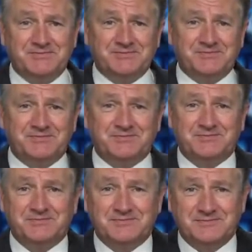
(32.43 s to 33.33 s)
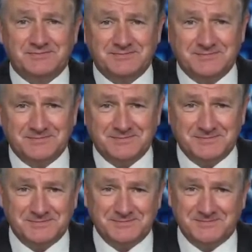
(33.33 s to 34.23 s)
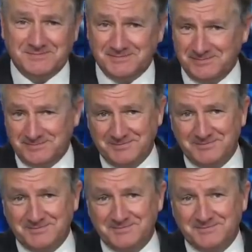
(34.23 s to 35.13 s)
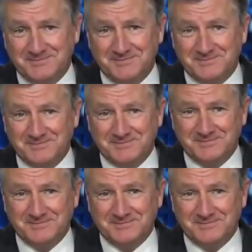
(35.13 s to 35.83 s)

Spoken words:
The person shown says nothing.